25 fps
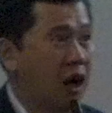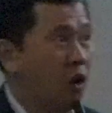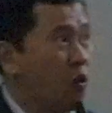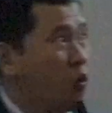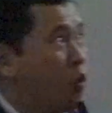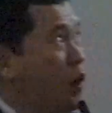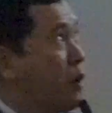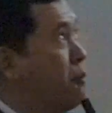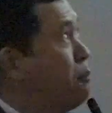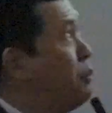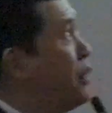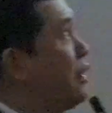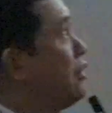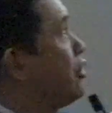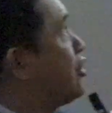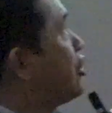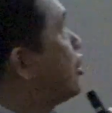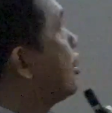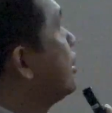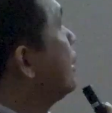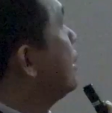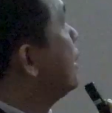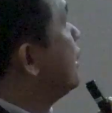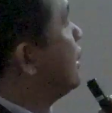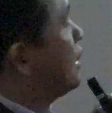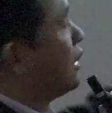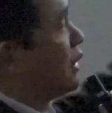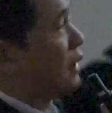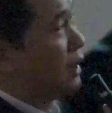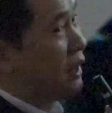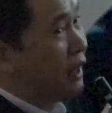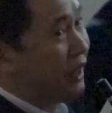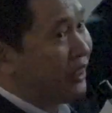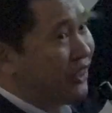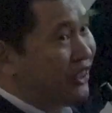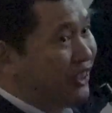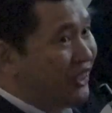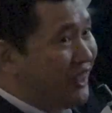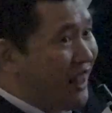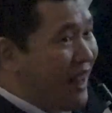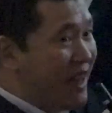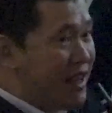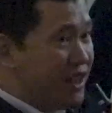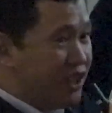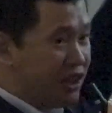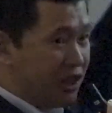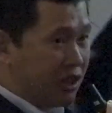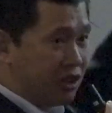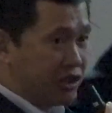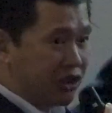We built a
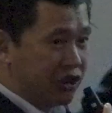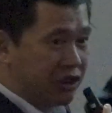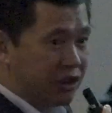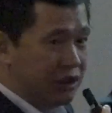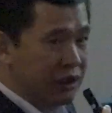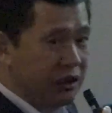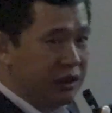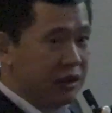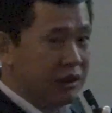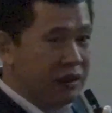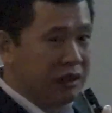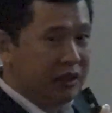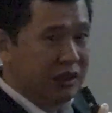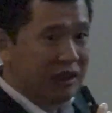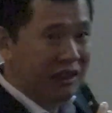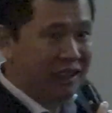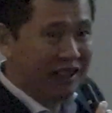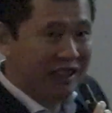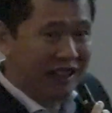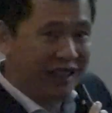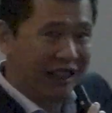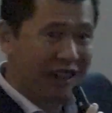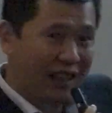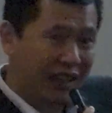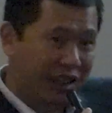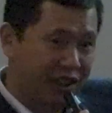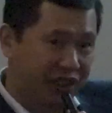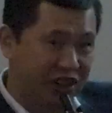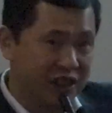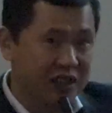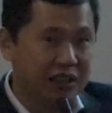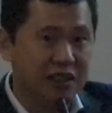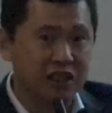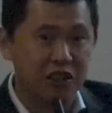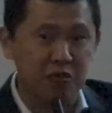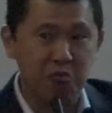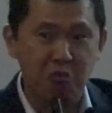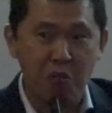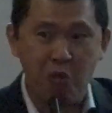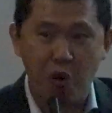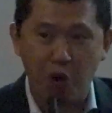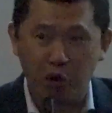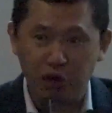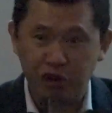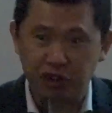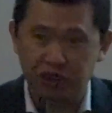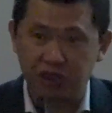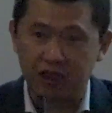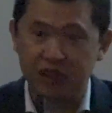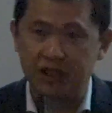sensors collecting the
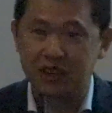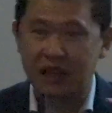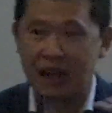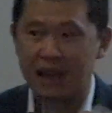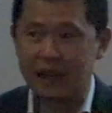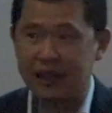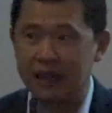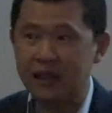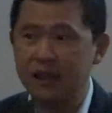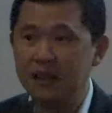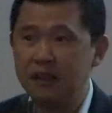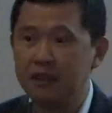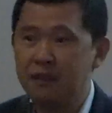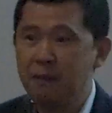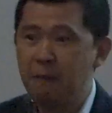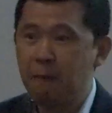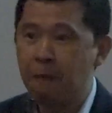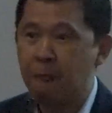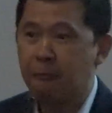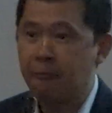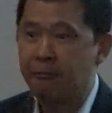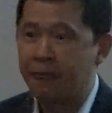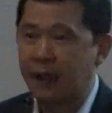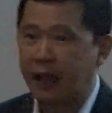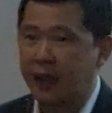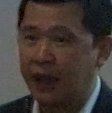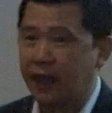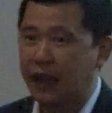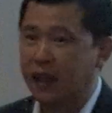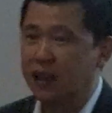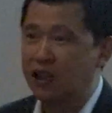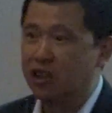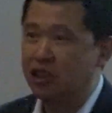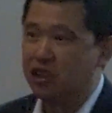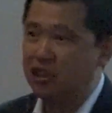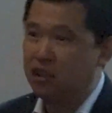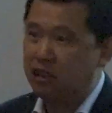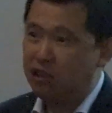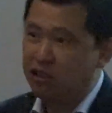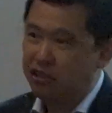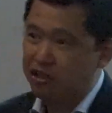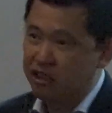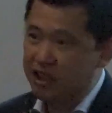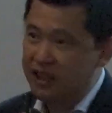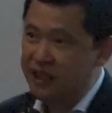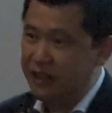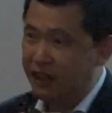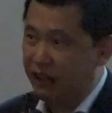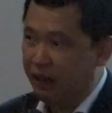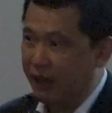moisture data and
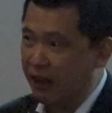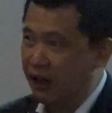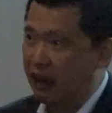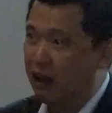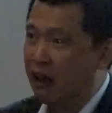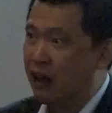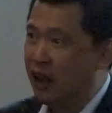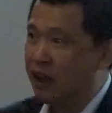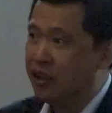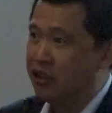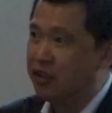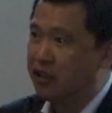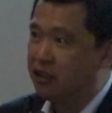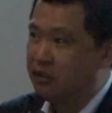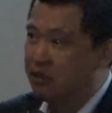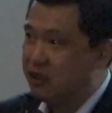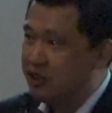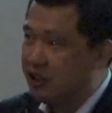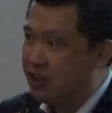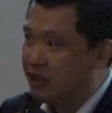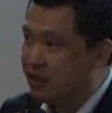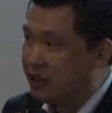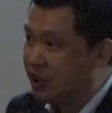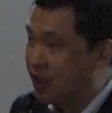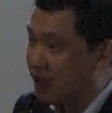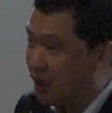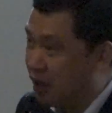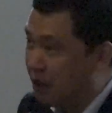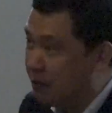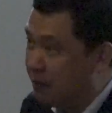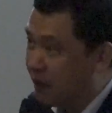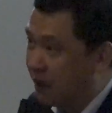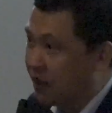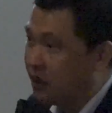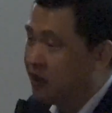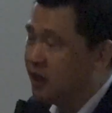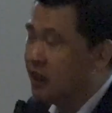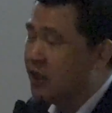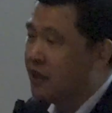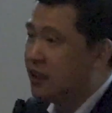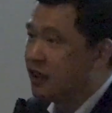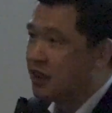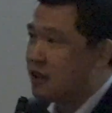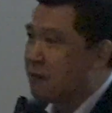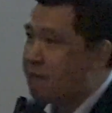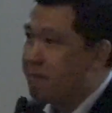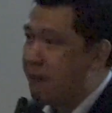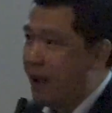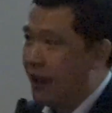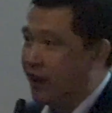using AI to determine
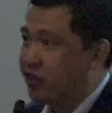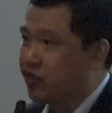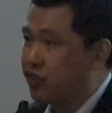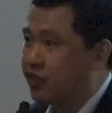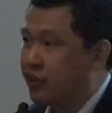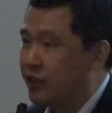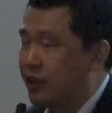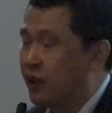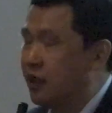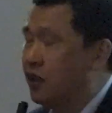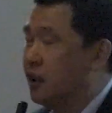the best